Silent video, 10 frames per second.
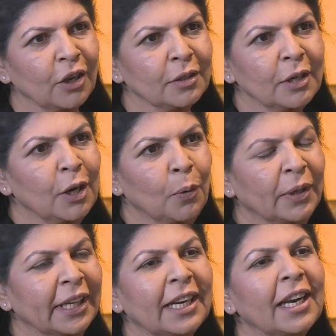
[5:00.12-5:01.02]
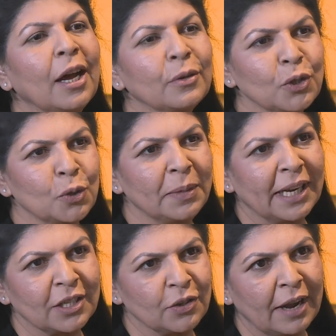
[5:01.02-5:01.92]
not one that allows you to be
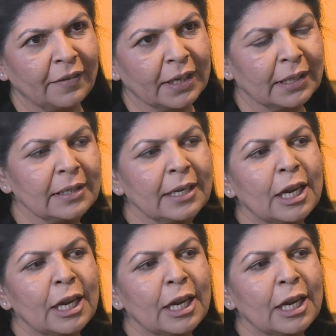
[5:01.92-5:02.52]
extravagant.